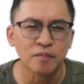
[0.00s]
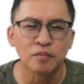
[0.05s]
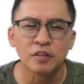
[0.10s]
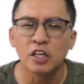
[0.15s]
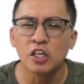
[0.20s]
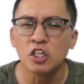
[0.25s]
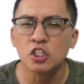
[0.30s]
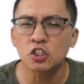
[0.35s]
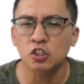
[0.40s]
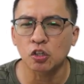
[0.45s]

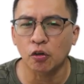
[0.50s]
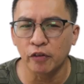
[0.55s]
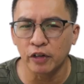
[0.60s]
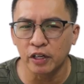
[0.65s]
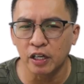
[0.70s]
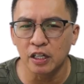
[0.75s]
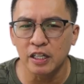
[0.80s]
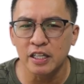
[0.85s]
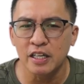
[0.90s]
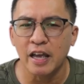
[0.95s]

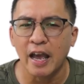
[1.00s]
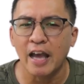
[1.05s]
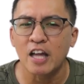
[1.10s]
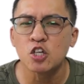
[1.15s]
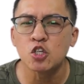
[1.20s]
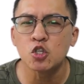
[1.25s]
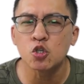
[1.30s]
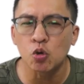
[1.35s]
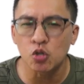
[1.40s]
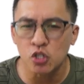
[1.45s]
historically and
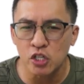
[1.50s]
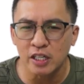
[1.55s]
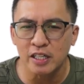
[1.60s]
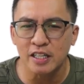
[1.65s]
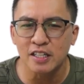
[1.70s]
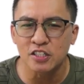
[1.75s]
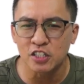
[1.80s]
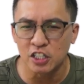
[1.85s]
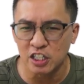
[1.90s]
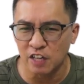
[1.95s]
socially
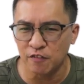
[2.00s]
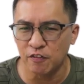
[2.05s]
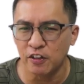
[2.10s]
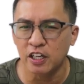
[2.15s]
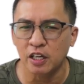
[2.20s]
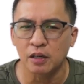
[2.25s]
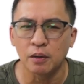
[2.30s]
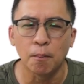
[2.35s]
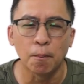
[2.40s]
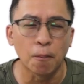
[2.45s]

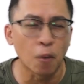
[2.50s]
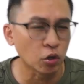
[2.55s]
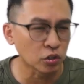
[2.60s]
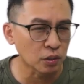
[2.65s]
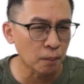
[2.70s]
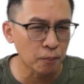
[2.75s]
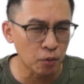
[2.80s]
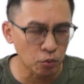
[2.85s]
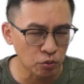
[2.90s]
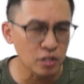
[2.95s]
significant modern
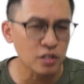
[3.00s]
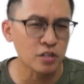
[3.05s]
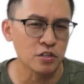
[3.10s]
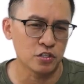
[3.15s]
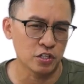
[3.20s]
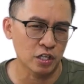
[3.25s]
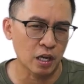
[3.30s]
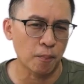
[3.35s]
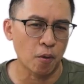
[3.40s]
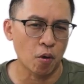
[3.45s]
buildings in
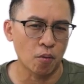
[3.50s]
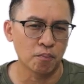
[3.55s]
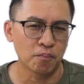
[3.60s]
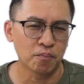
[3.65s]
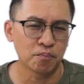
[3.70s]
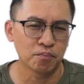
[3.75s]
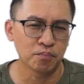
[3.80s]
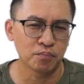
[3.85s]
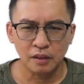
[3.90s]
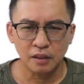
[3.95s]
Singapore.
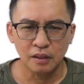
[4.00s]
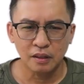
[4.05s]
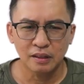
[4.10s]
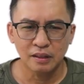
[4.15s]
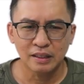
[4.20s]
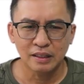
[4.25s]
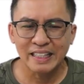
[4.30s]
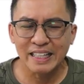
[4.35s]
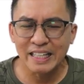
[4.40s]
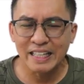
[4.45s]

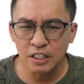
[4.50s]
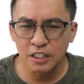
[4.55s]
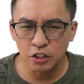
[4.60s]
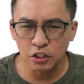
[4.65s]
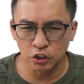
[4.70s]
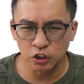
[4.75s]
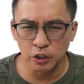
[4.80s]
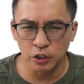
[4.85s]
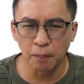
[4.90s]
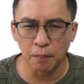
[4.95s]
It is a
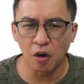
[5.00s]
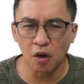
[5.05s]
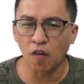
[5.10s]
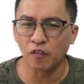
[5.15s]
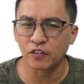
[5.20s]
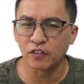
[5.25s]
symbol of the